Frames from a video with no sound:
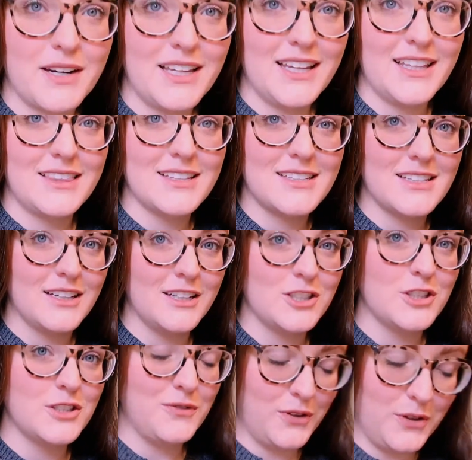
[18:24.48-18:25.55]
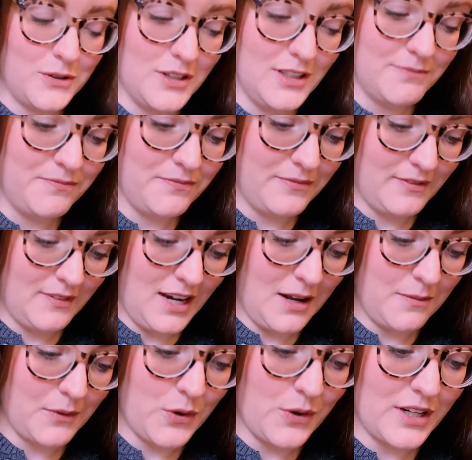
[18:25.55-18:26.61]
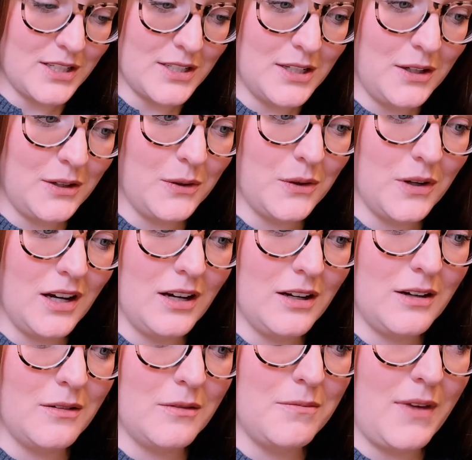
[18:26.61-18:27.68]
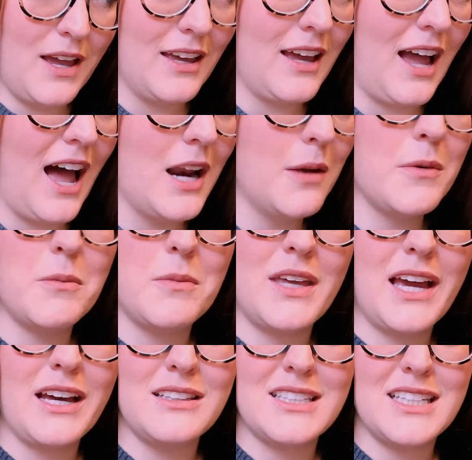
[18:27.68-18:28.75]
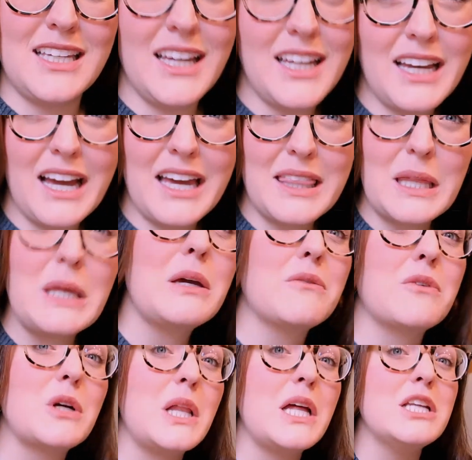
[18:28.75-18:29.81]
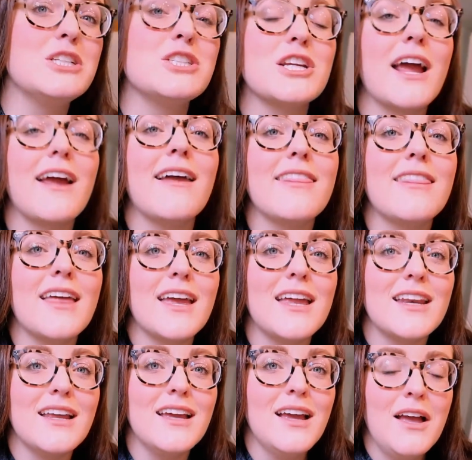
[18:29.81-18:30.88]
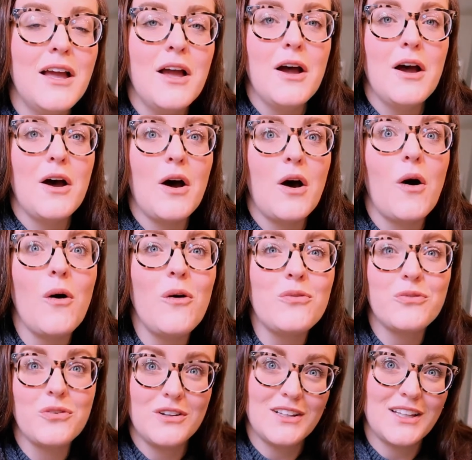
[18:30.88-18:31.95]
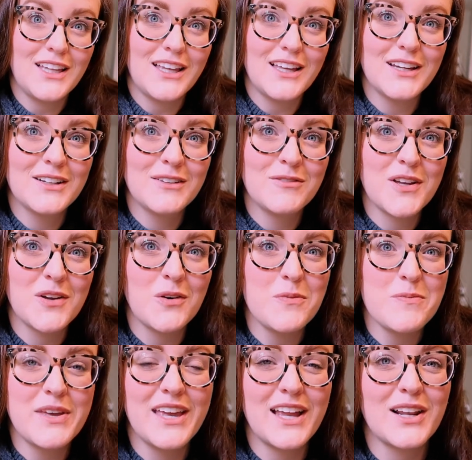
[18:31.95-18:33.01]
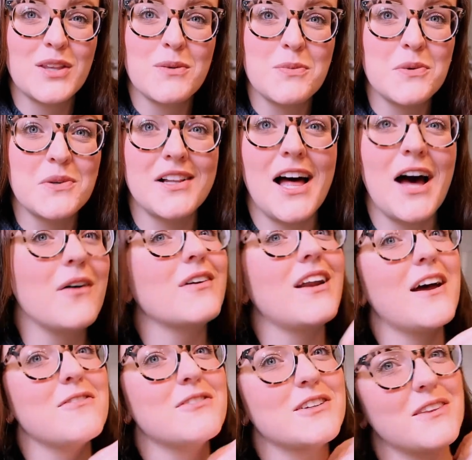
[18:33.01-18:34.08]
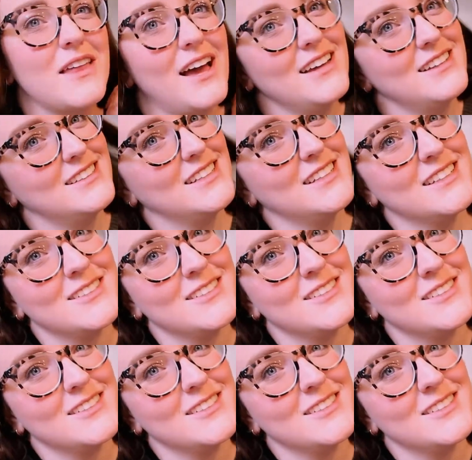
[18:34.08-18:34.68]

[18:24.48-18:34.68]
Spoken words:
gonna eat this delicious food. Then I'm going to make Adam a BLT, I think, for lunch. And then hopefully we will be getting the pool out after that.